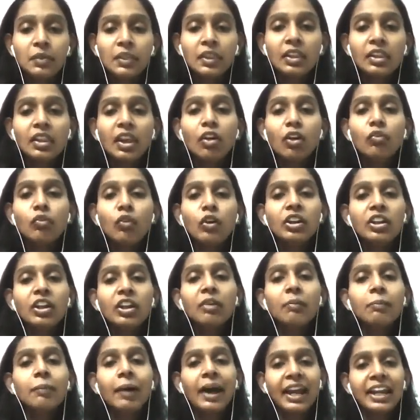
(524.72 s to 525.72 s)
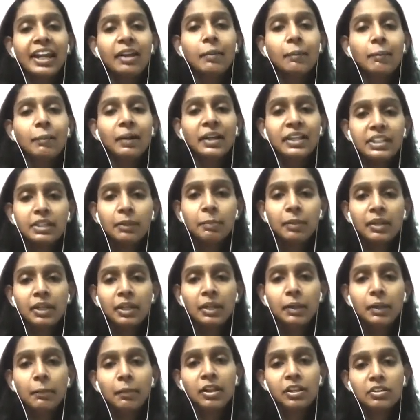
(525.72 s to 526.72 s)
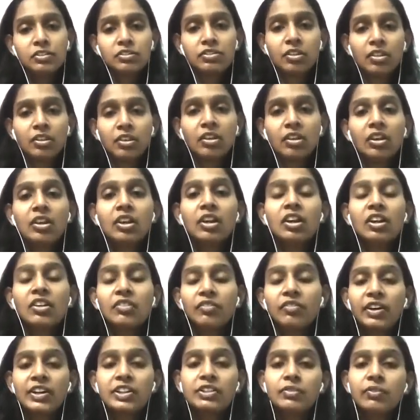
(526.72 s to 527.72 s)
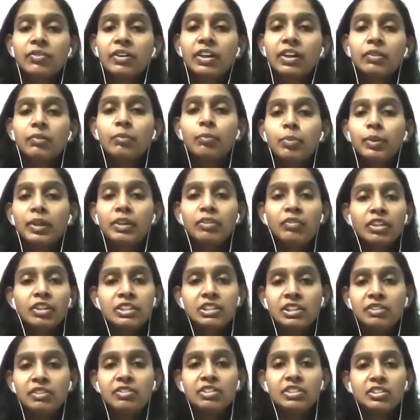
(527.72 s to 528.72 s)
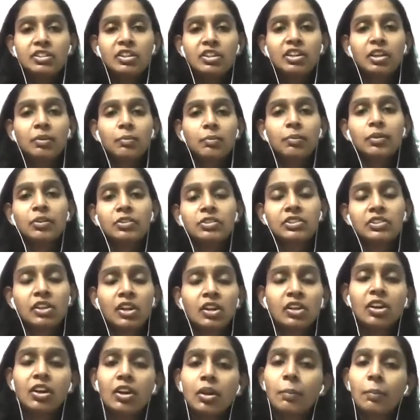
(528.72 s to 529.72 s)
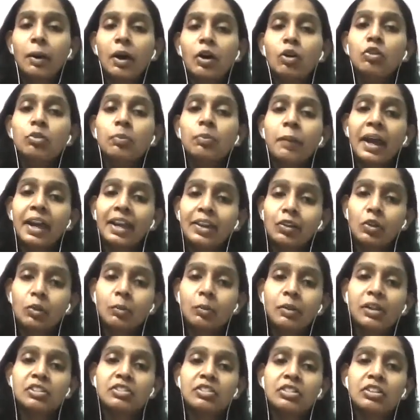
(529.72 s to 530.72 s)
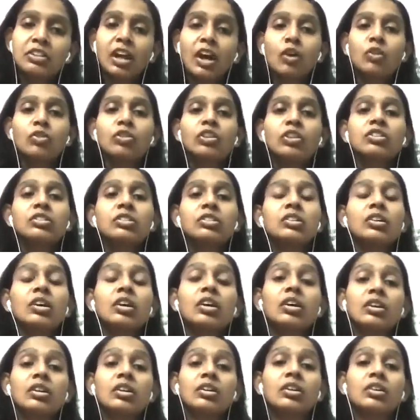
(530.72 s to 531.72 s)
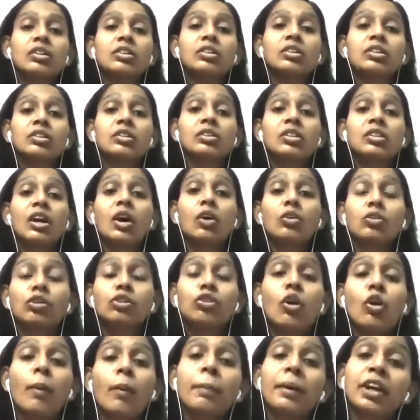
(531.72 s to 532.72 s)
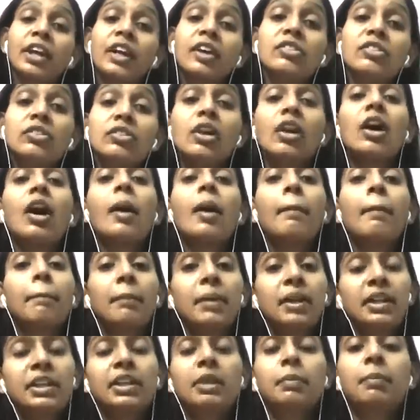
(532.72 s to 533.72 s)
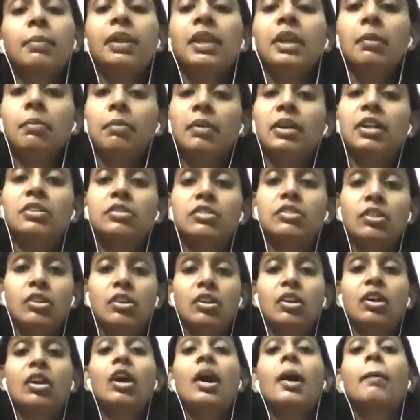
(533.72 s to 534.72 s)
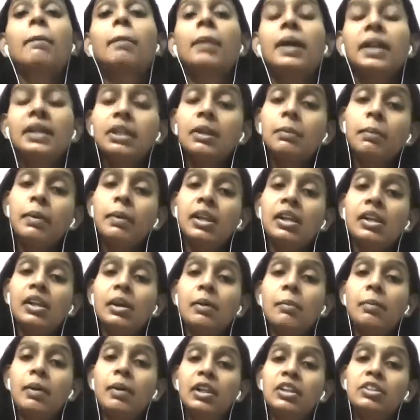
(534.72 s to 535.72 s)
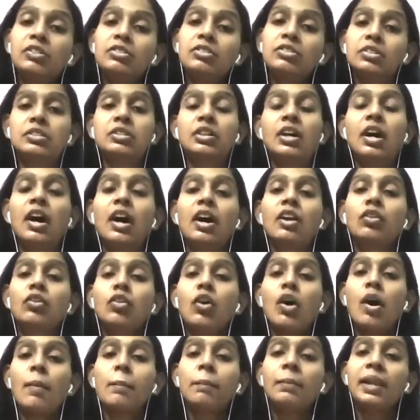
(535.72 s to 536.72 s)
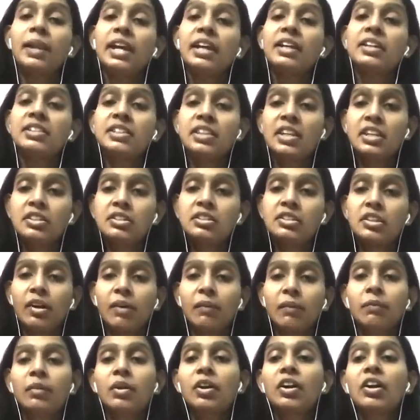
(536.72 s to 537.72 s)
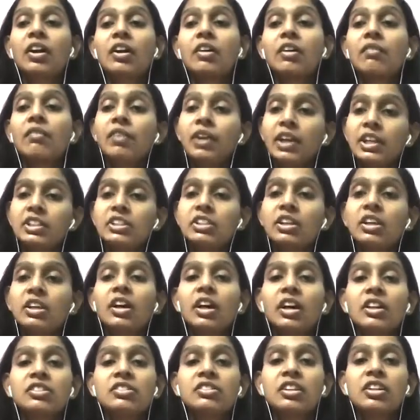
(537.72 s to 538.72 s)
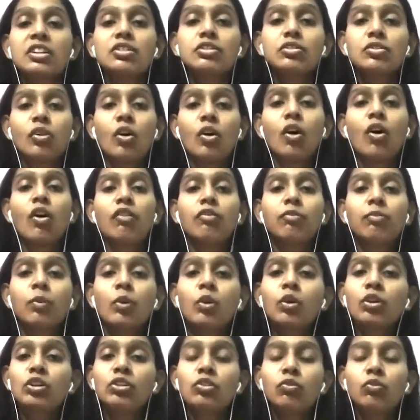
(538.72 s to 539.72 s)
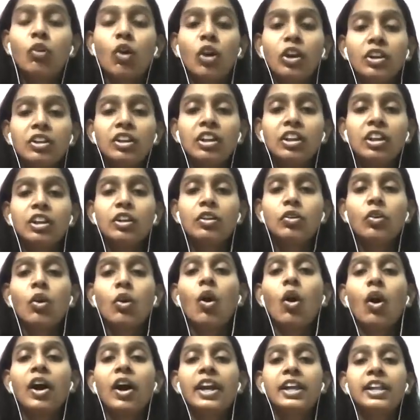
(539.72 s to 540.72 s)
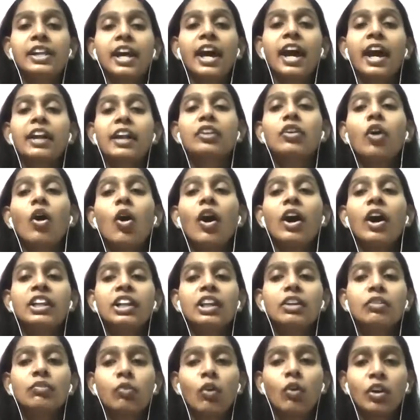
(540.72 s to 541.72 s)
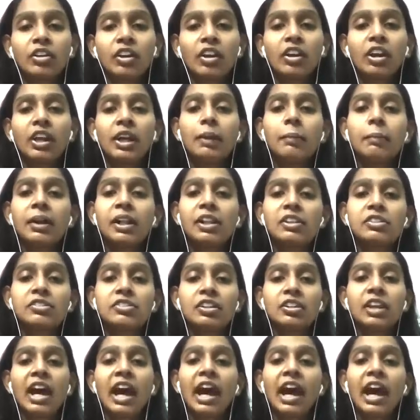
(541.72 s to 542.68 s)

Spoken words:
Now, what are multiple emulsions? First one, previously we studied about microemulsion. Now the topic is multiple emulsion. Multiple emulsions are complex systems which consist of both water and oil and water emulsion